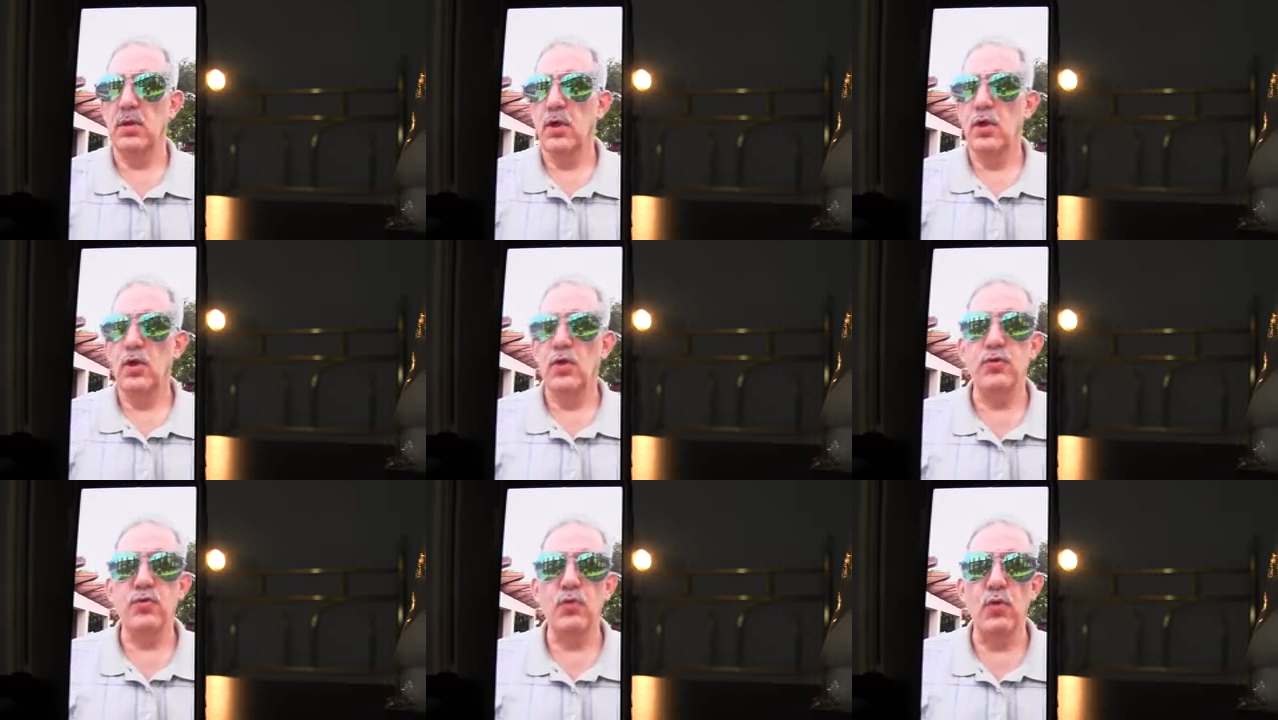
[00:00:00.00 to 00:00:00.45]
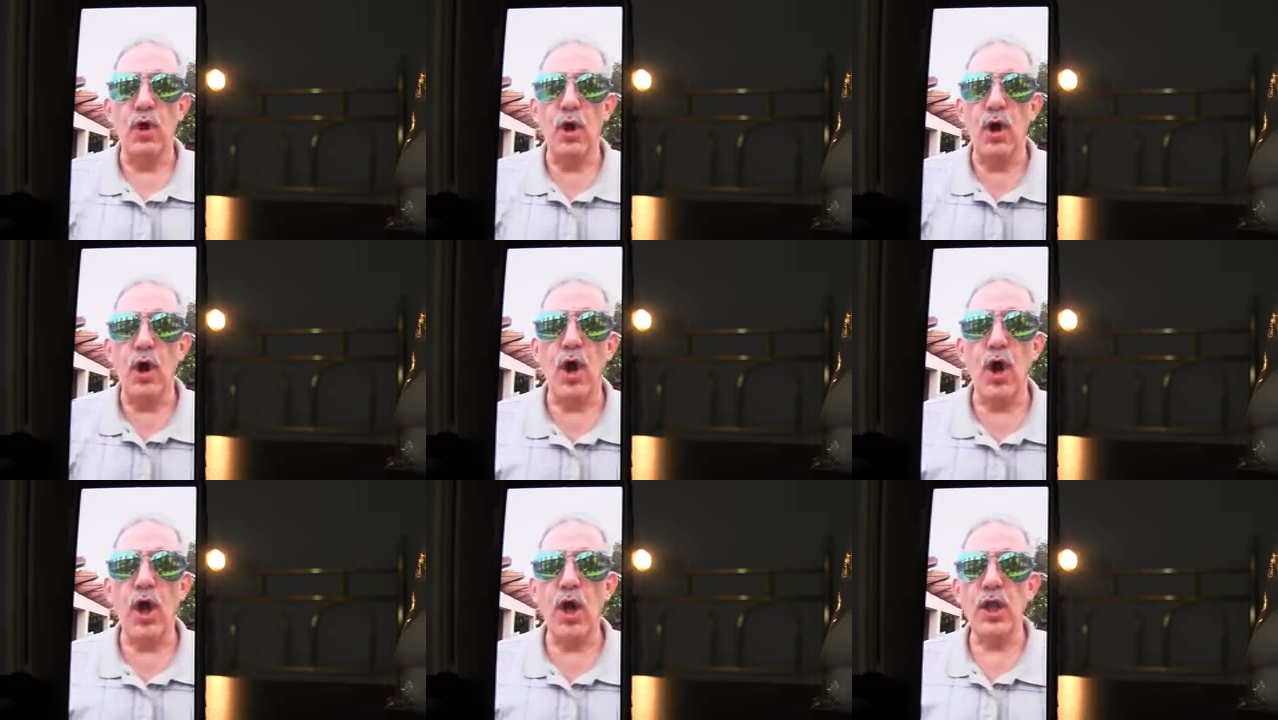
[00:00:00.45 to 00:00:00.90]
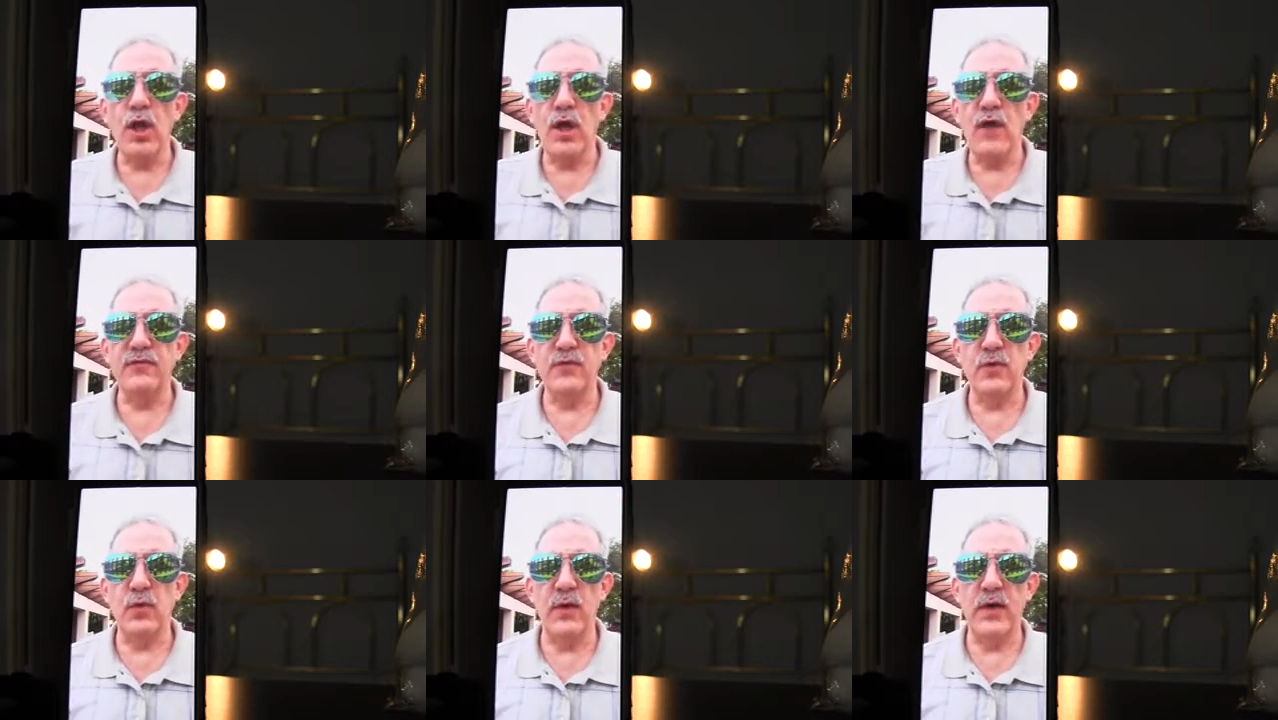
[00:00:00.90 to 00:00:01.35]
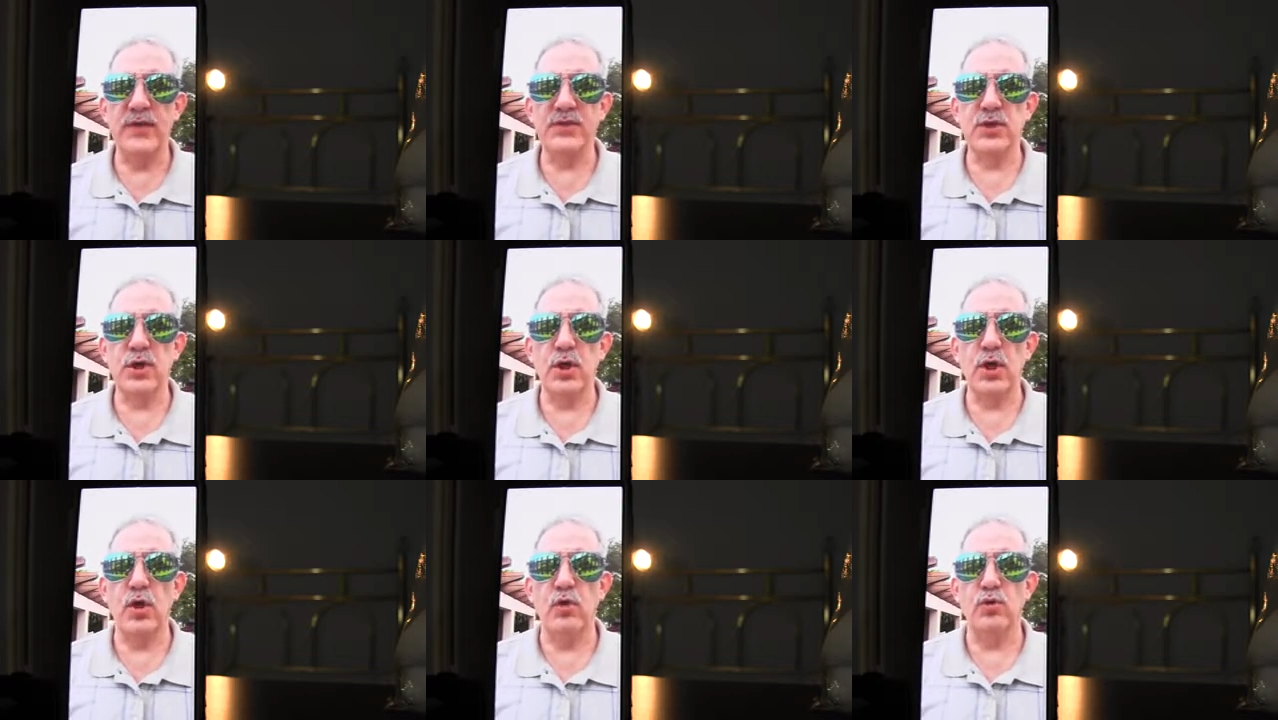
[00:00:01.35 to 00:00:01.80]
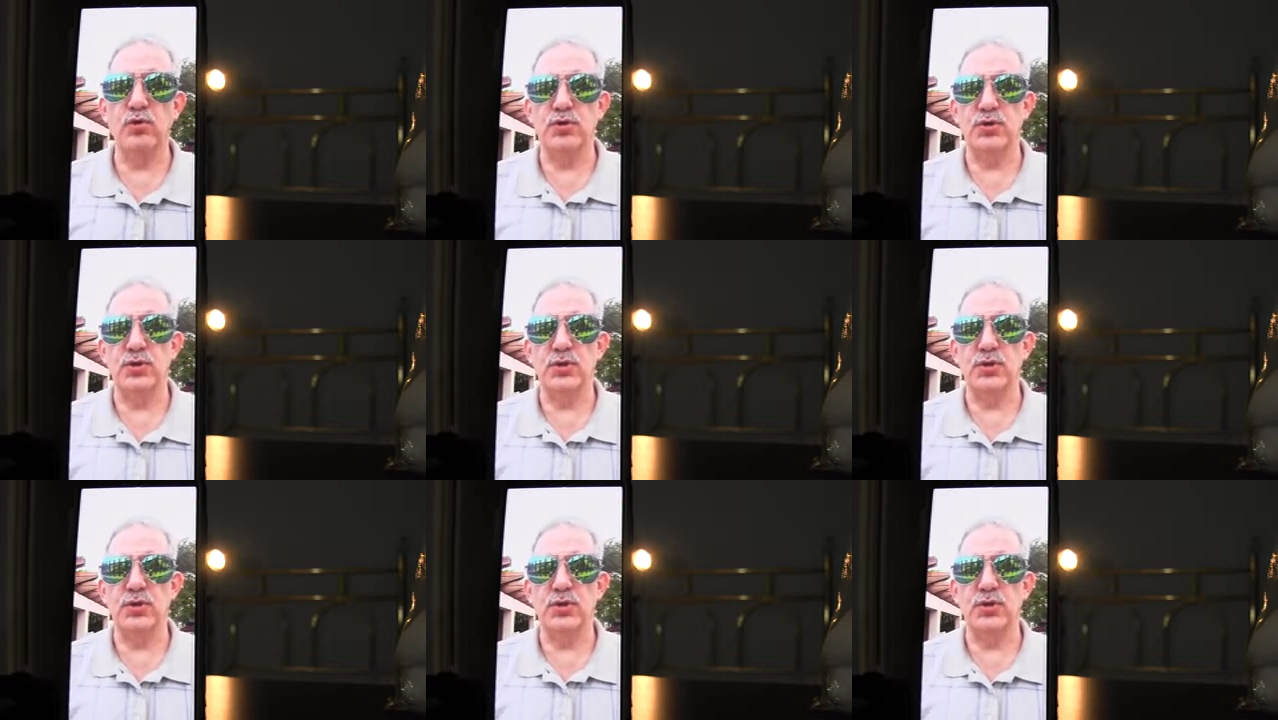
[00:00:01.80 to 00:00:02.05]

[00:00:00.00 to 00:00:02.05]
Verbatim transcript: through all of the West Coast,